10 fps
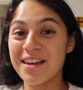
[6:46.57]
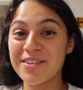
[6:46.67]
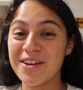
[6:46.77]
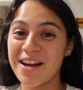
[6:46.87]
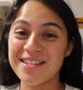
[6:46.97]
that
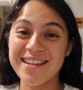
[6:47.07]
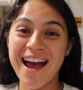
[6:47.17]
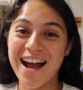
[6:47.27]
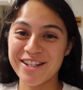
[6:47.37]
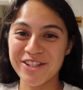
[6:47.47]
you guys
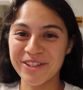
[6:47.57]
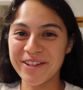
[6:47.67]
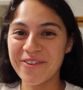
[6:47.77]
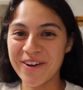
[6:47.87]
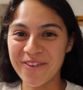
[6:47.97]

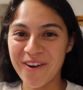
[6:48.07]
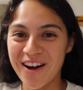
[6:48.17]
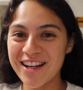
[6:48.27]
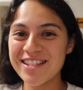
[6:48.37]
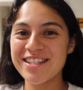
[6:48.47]
actually want to
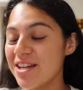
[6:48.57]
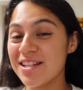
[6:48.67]
watch.